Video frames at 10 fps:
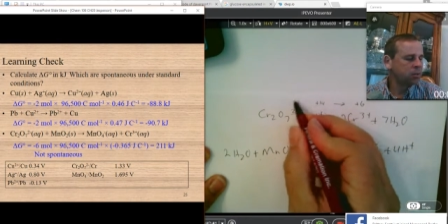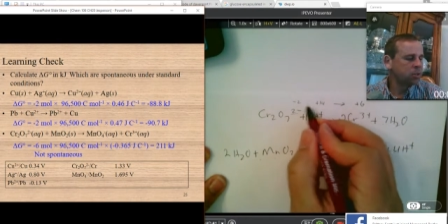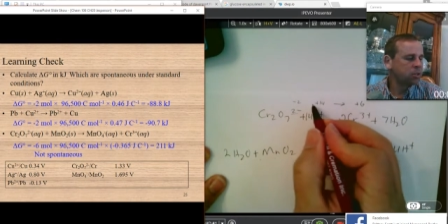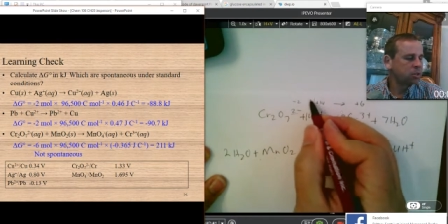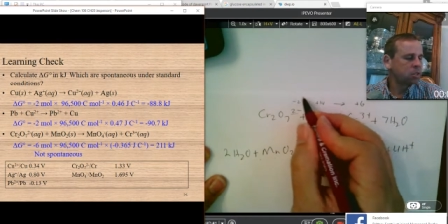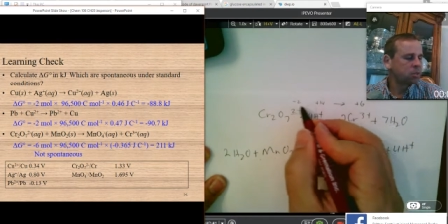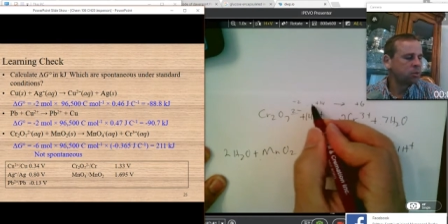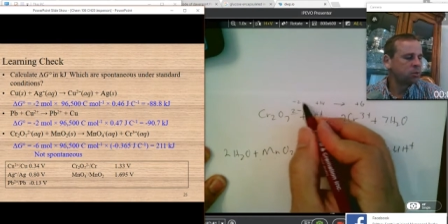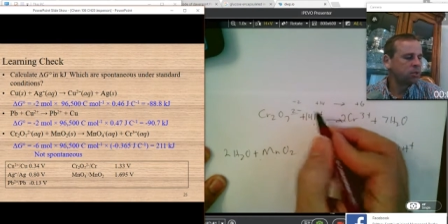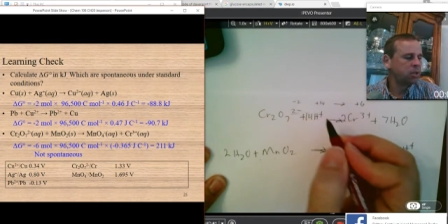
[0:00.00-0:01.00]
which is this
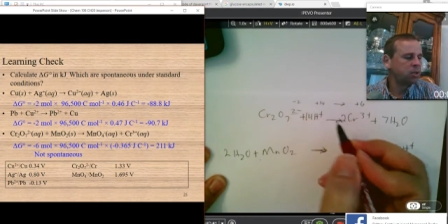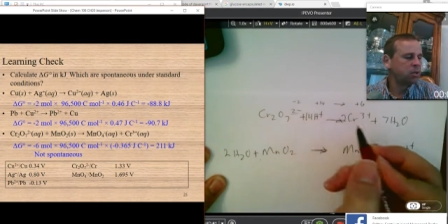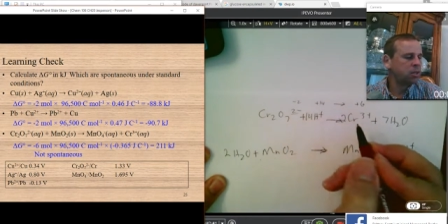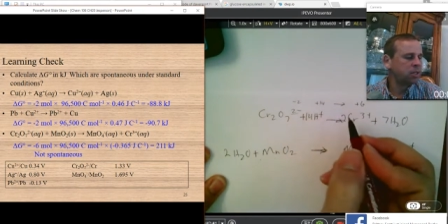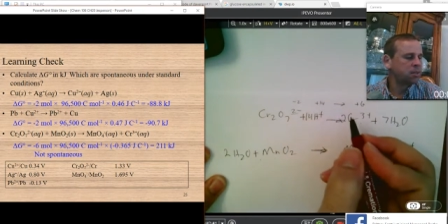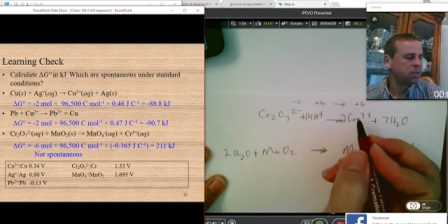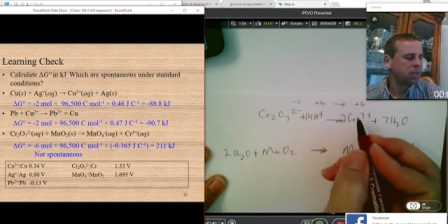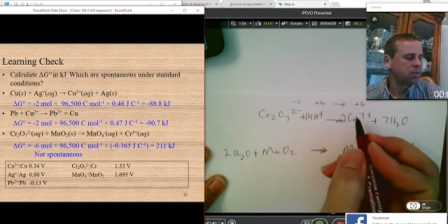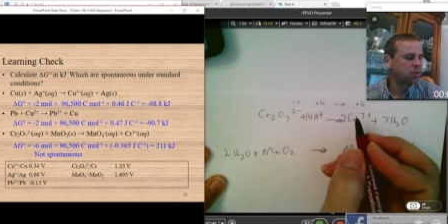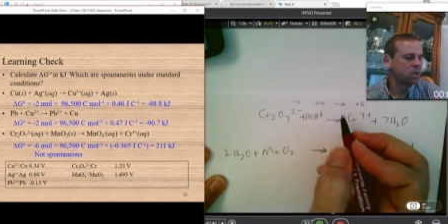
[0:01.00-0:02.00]
one over here, needs
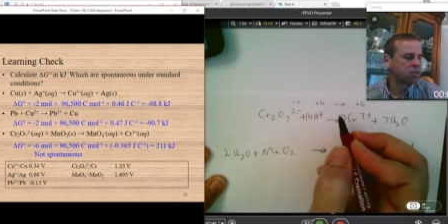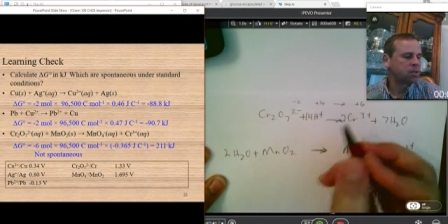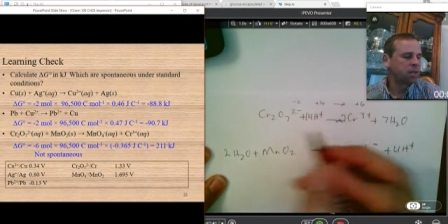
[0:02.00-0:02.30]
electrons.